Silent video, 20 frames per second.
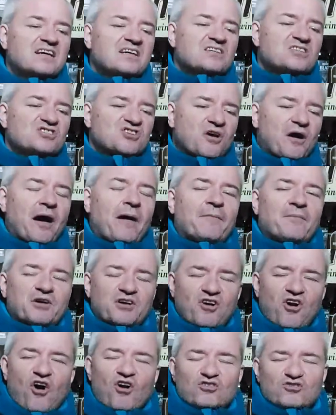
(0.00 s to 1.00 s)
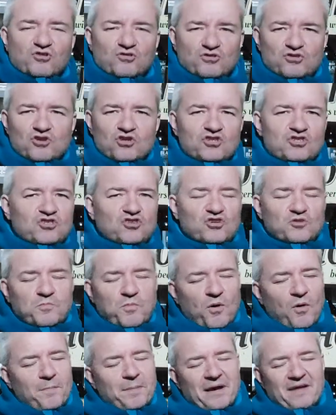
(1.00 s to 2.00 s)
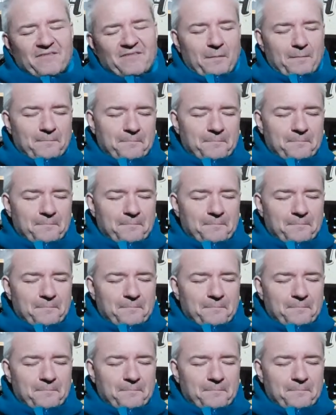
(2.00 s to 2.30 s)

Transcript: So I'm going to got to do just put a bit of